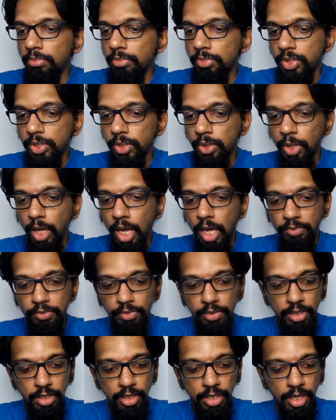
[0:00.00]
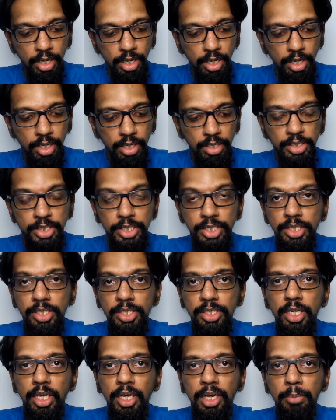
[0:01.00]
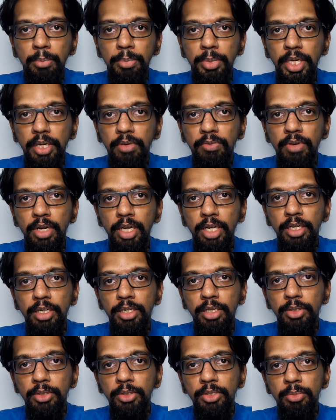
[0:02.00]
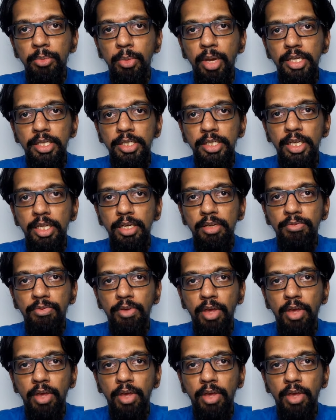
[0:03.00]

So I will just briefly introduce myself,